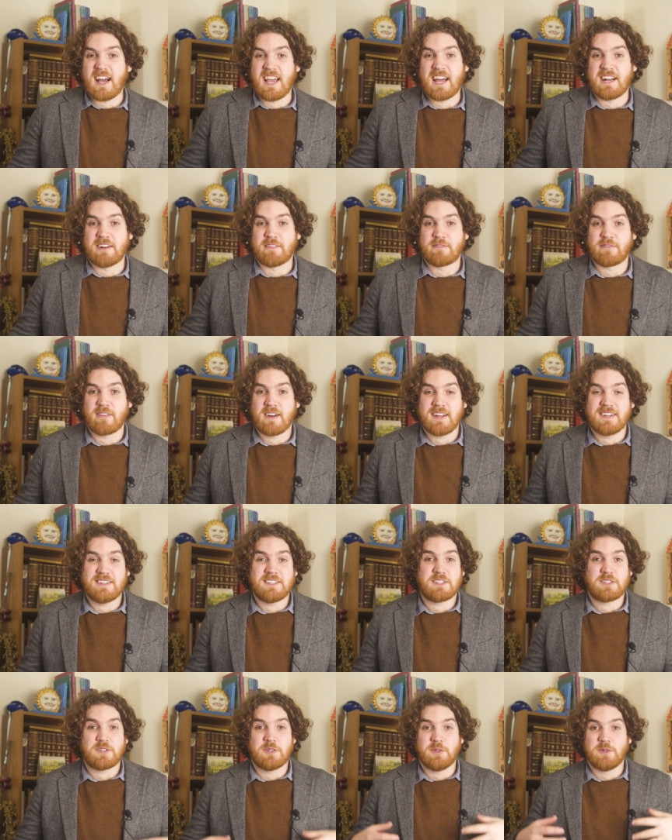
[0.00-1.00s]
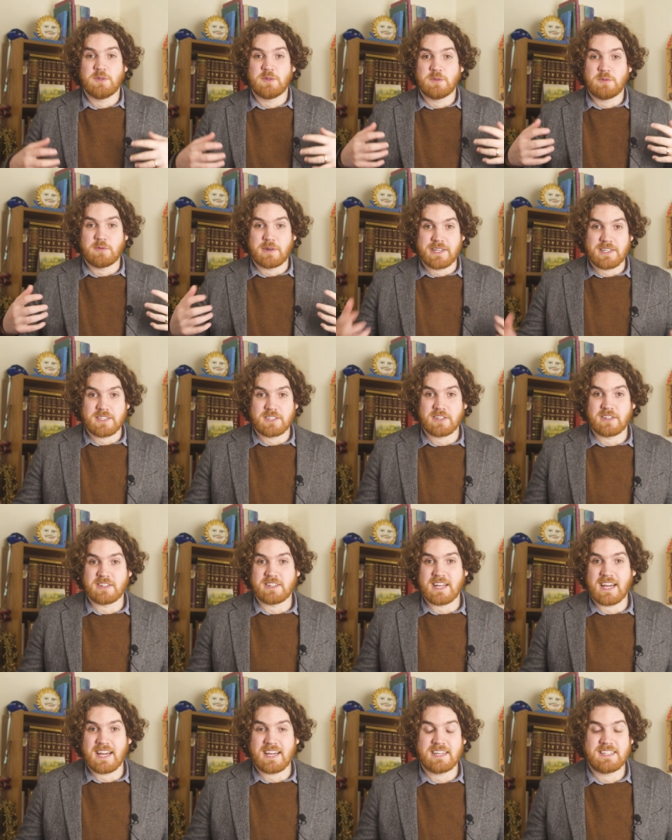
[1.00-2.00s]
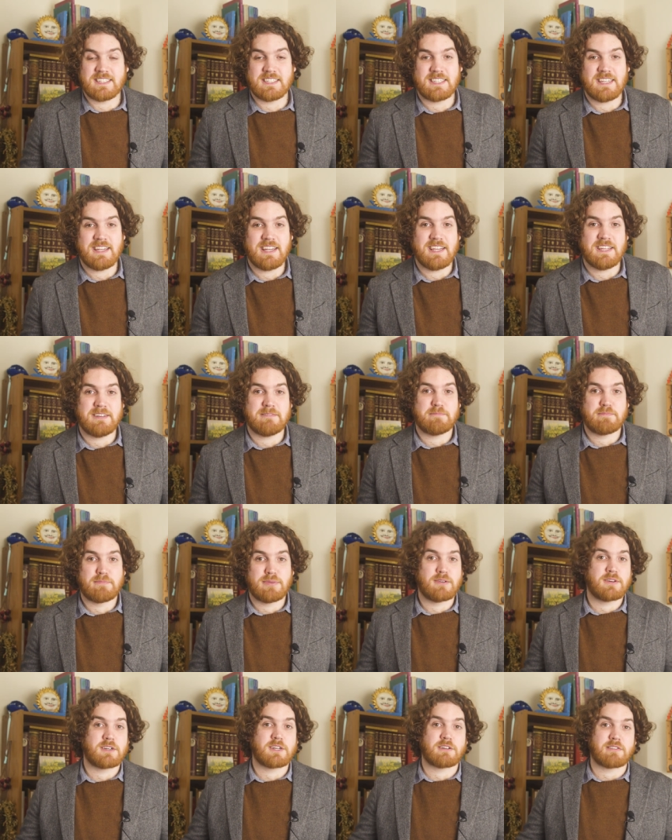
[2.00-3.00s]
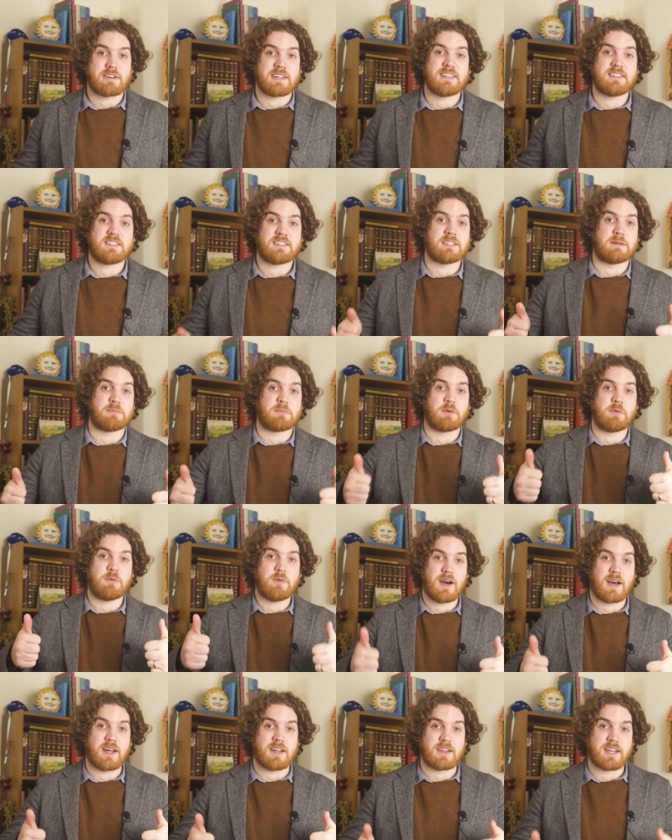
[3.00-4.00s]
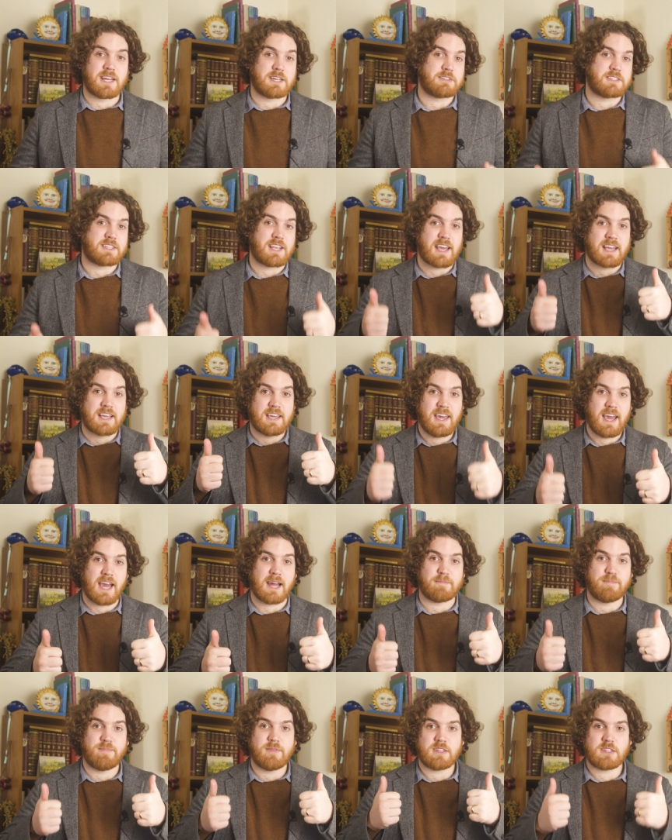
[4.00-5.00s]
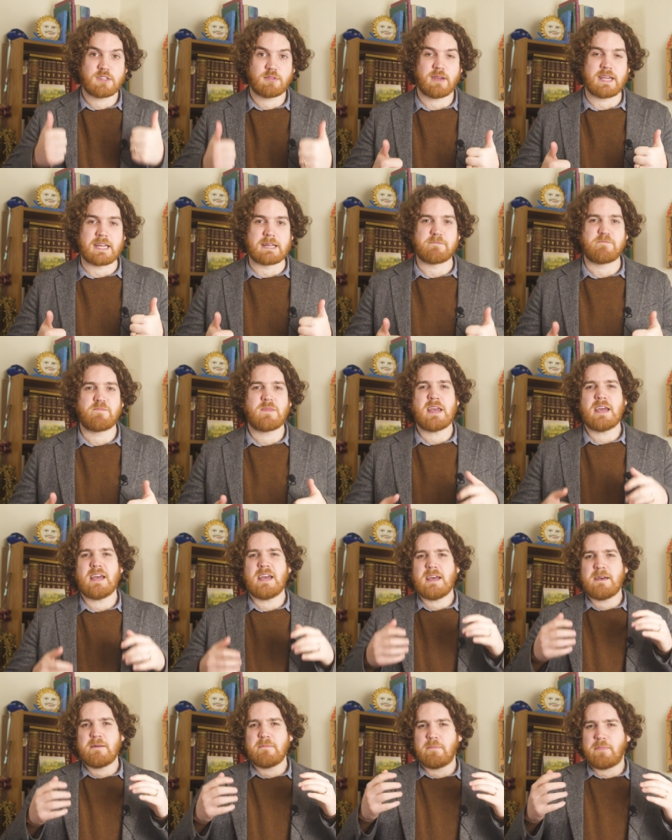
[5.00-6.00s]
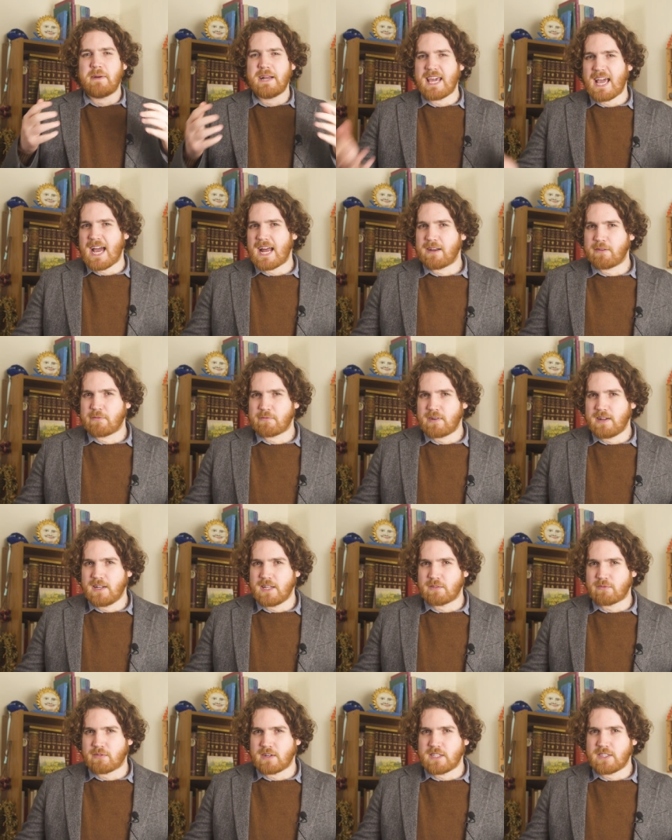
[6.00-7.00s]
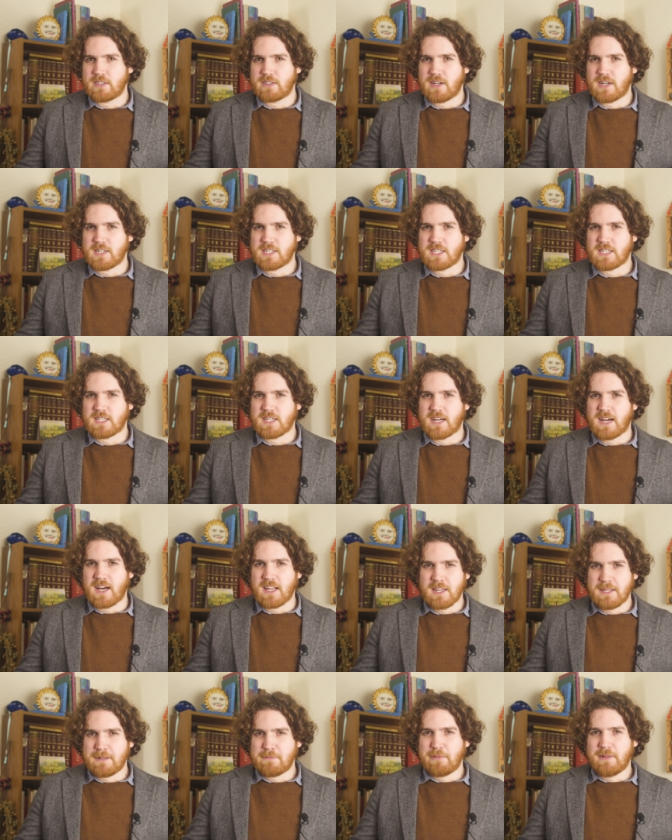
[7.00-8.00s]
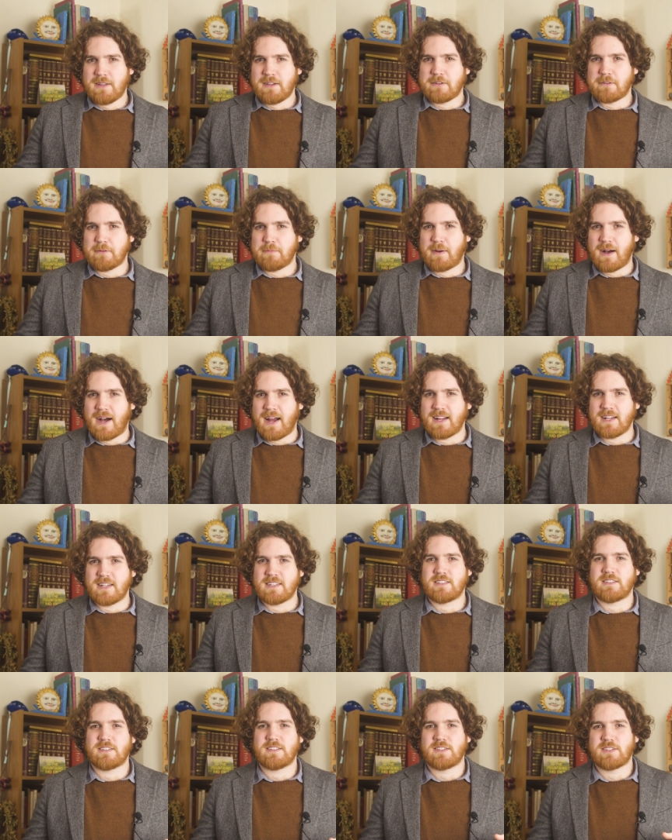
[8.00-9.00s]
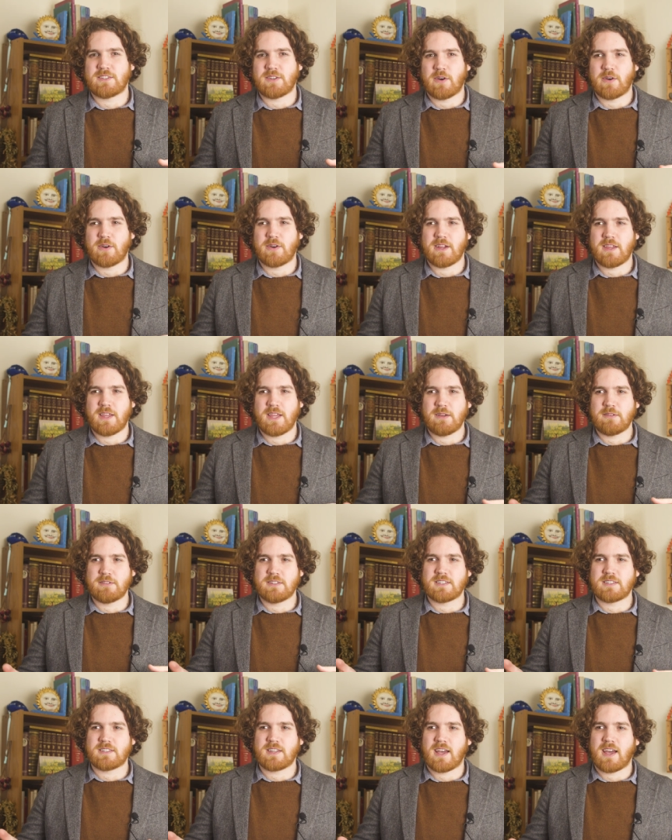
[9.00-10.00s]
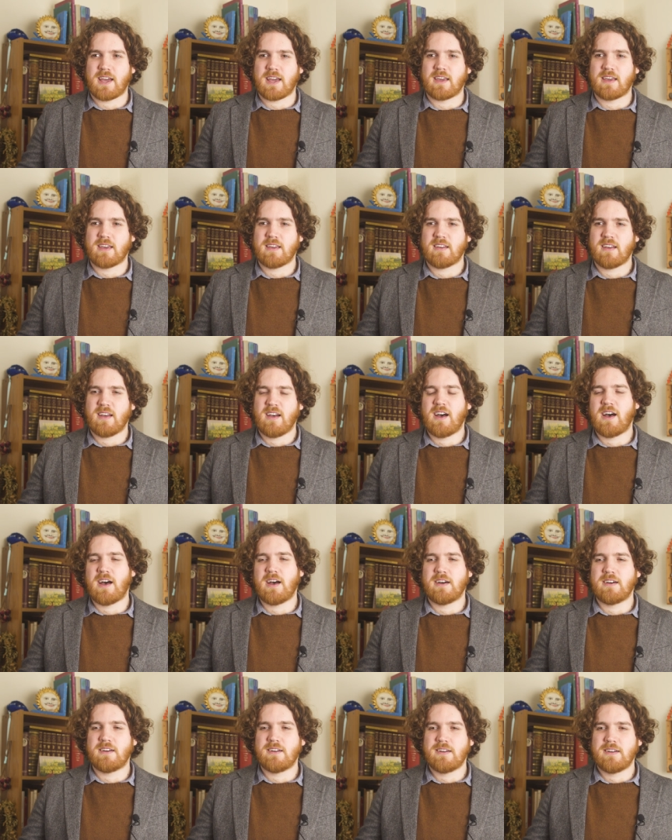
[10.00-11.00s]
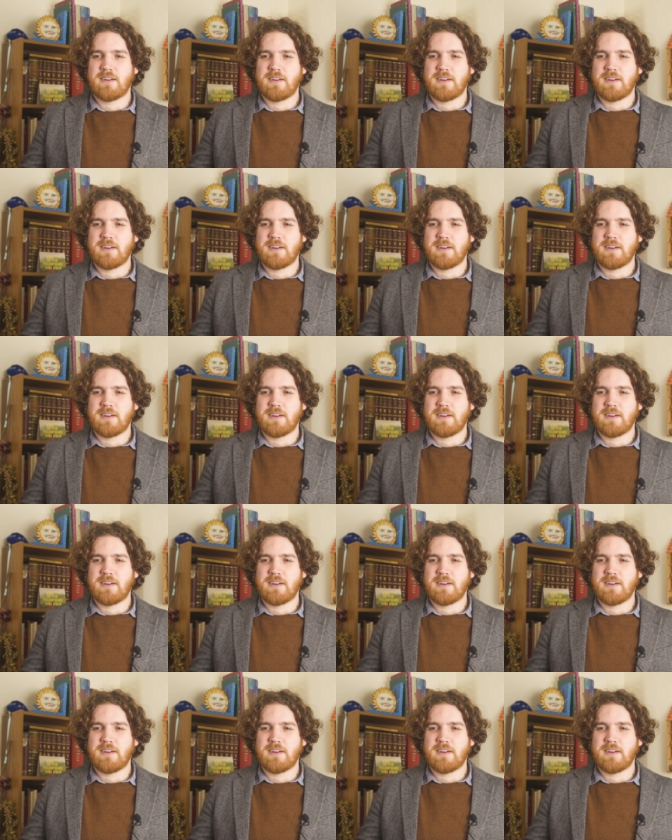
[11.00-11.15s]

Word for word: I had a friend who, when he turned 18, put Greens number one, and he was like, yeah, sweet. But he hadn't really researched other political parties, so he was just like, oh,